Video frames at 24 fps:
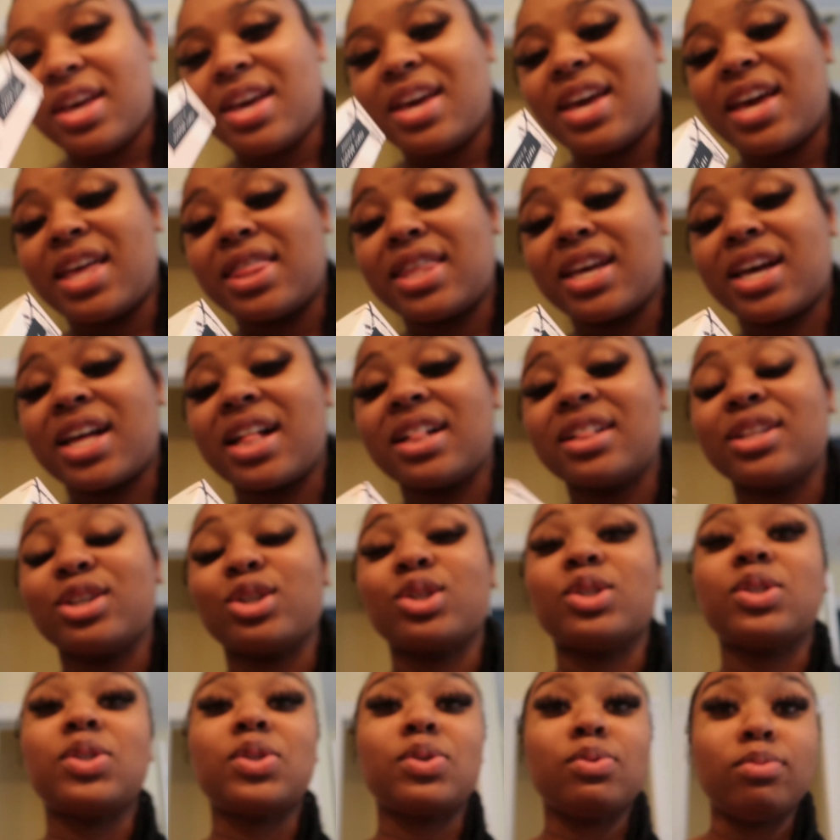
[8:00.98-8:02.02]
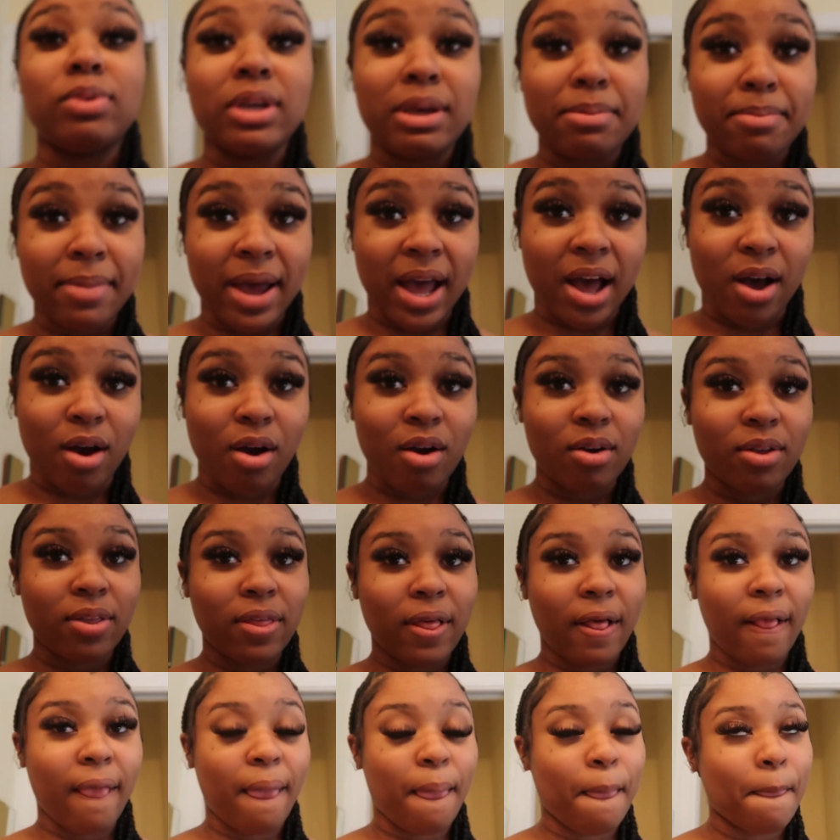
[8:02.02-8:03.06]
in the color Sweet Mouth.
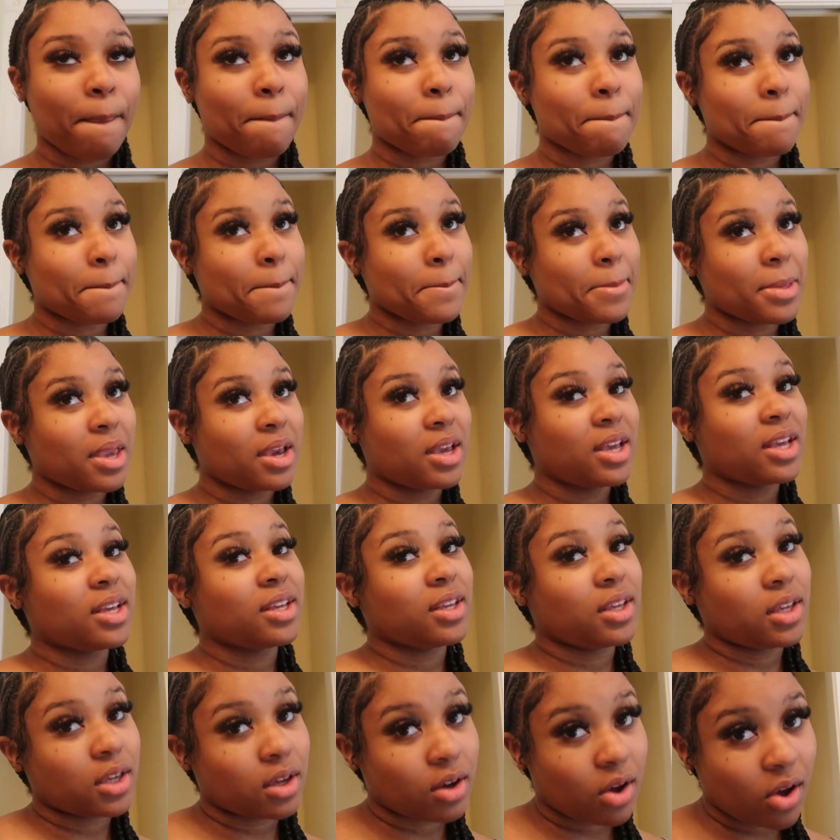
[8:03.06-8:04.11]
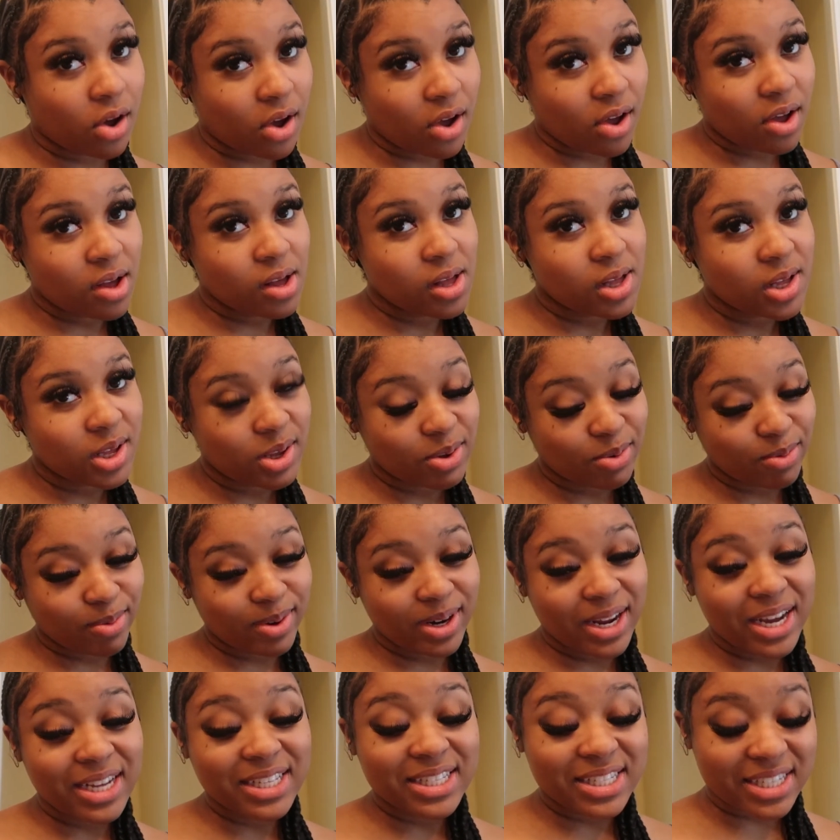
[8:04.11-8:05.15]
Y'all, when
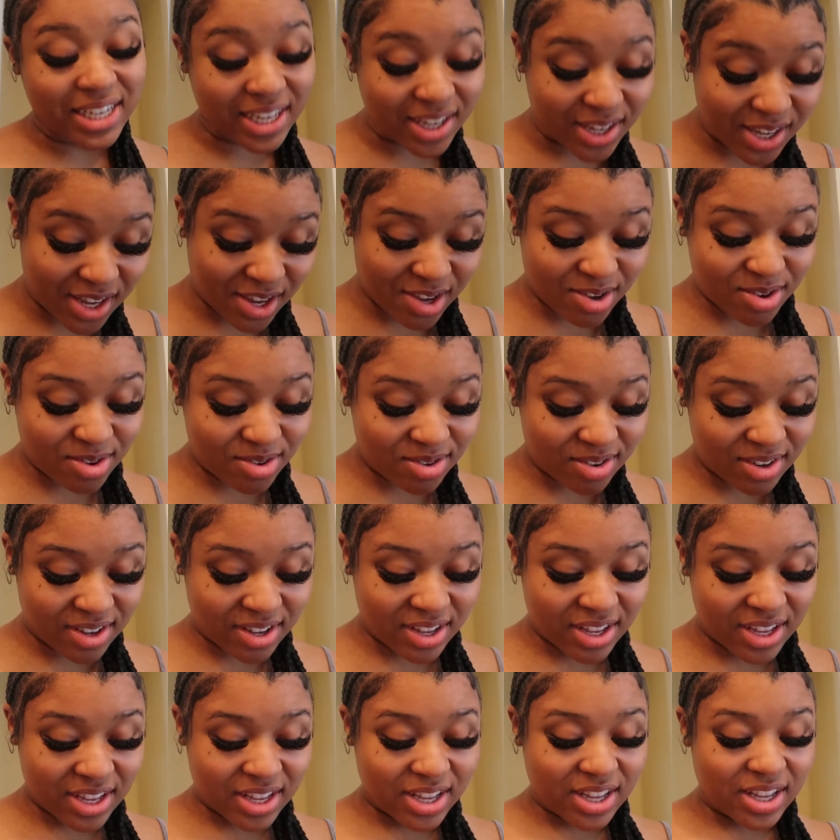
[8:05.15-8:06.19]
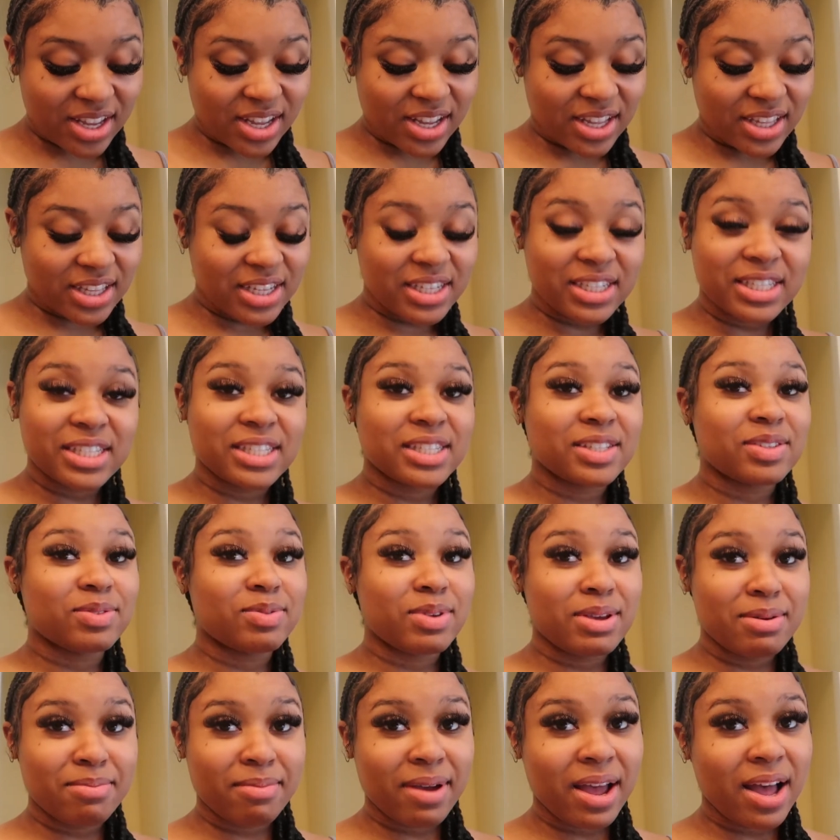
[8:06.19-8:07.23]
I tell you, this
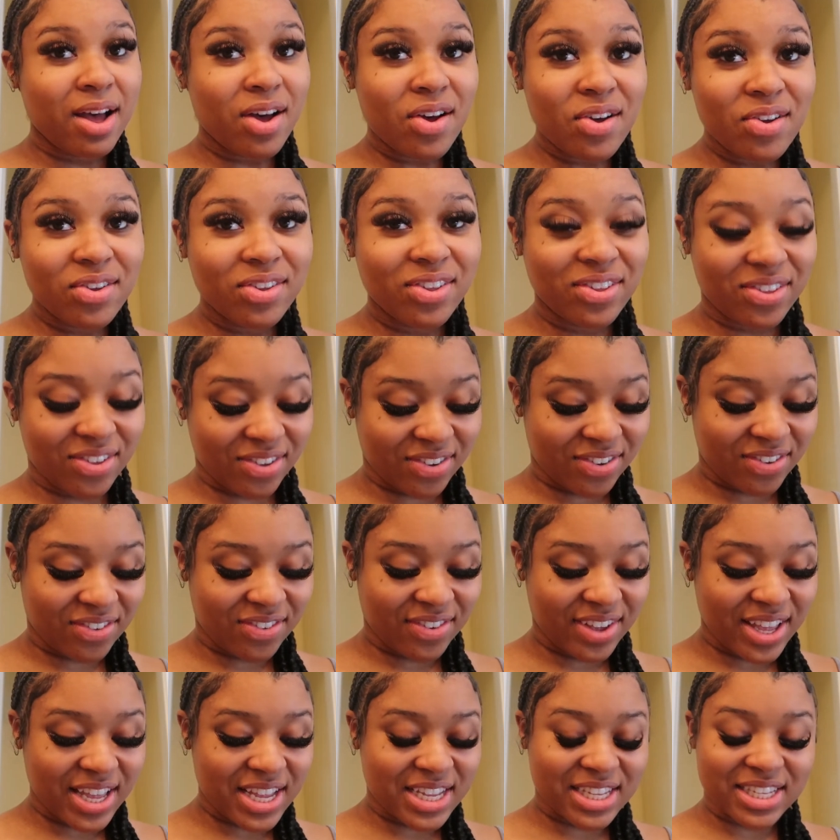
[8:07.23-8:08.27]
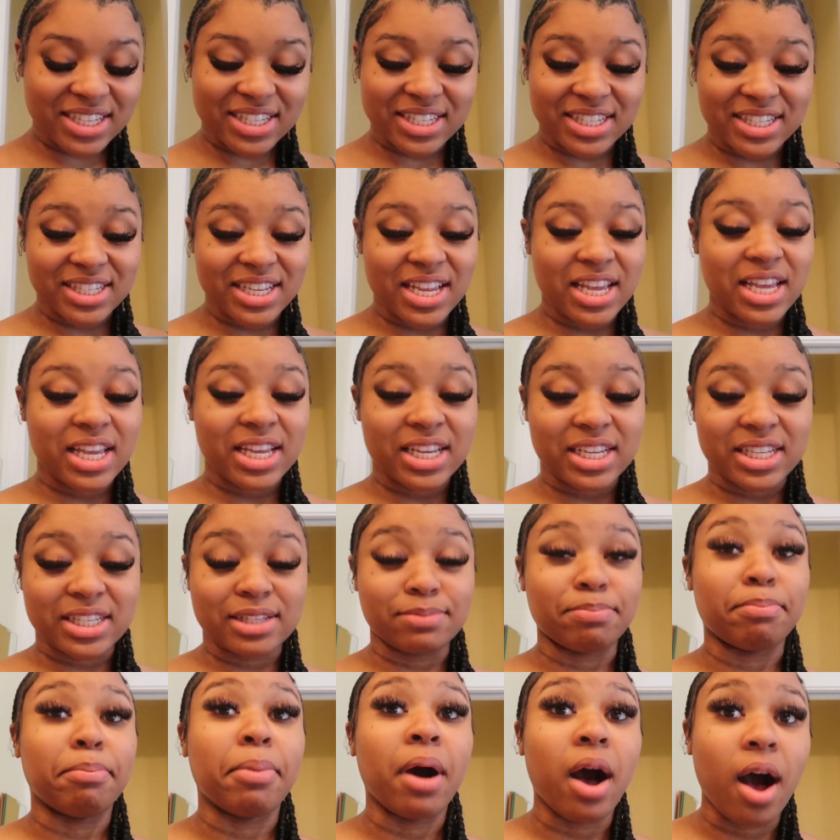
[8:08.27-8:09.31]
Sweet Mouth is
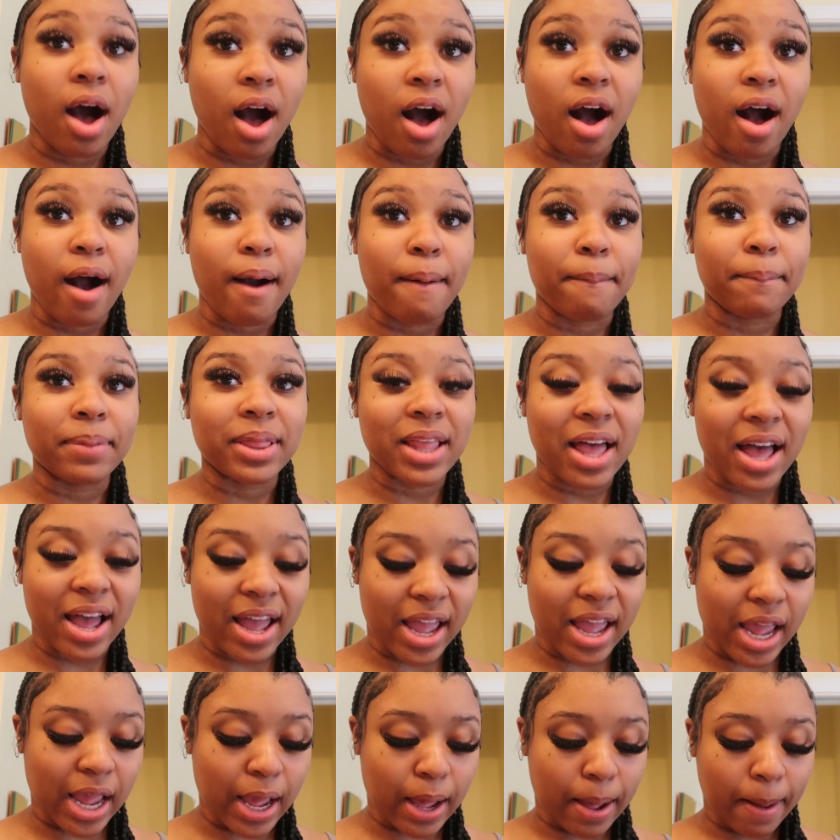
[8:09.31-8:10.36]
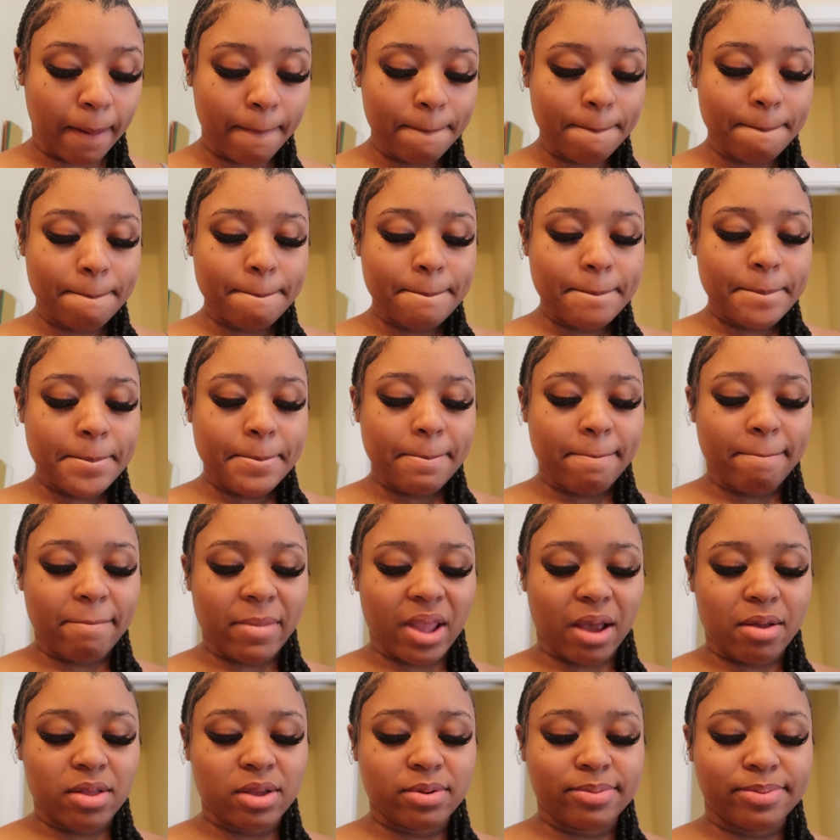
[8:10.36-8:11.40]
bomb. Like,
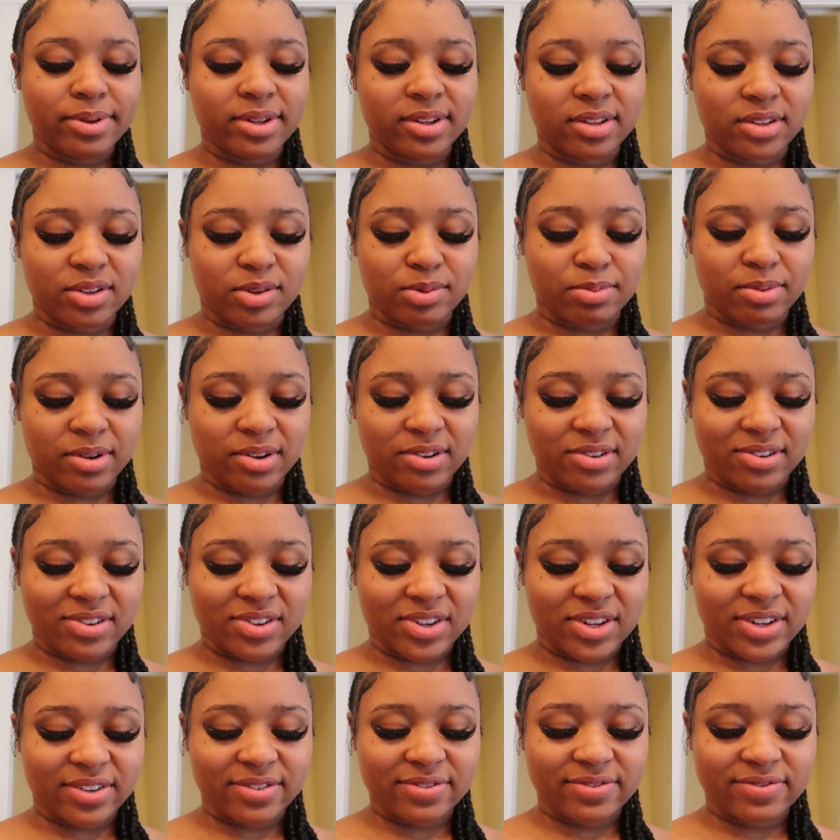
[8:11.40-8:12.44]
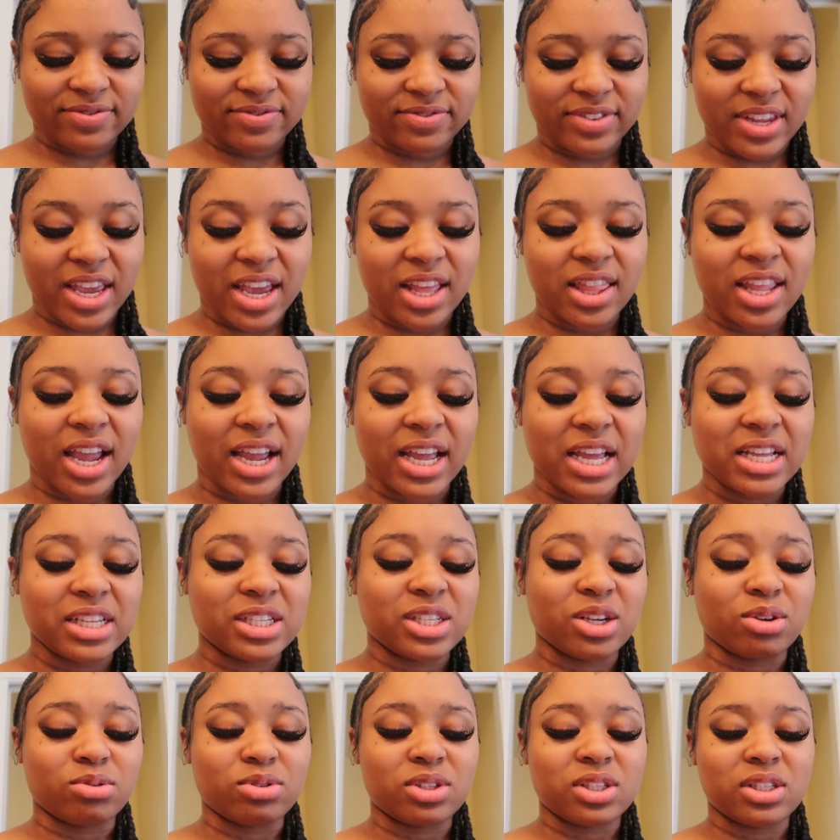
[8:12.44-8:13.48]
I'm gonna put a little bit on, and like it's
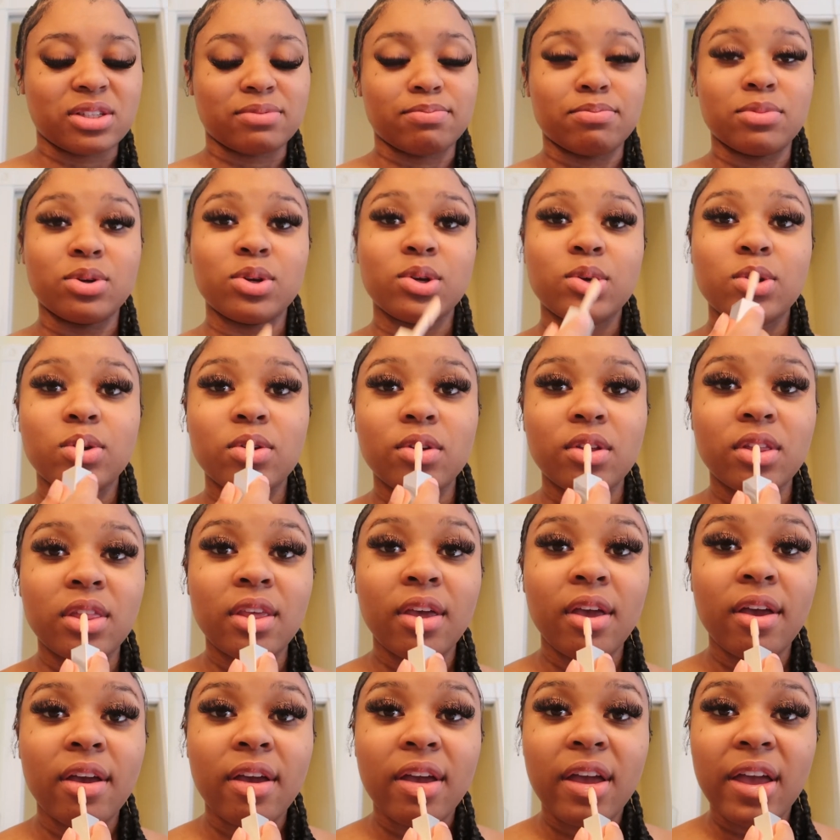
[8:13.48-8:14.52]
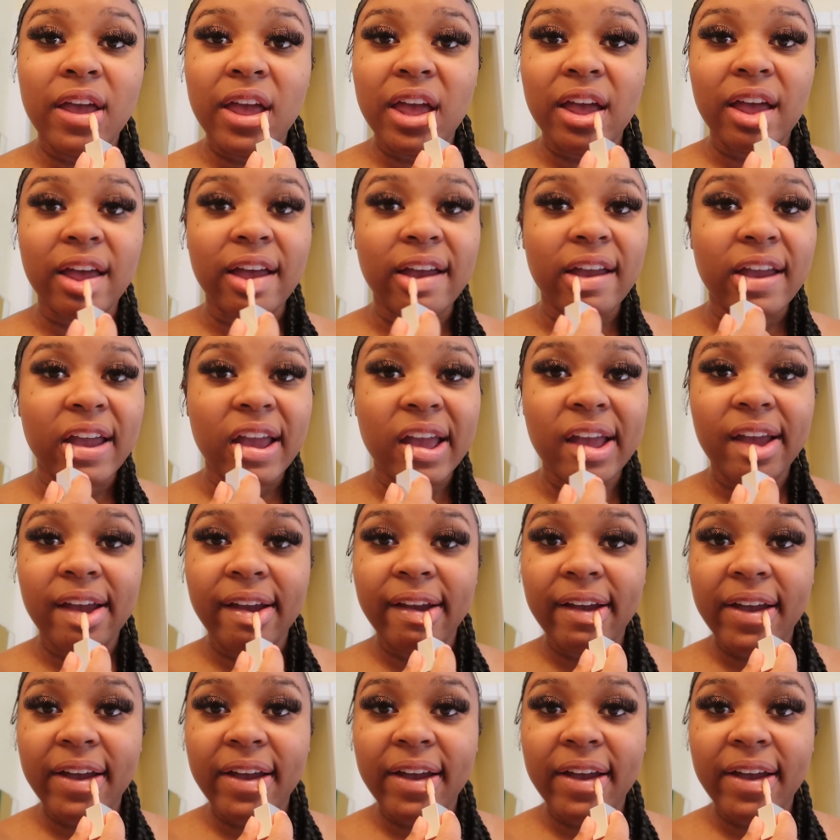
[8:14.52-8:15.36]
so smooth, like,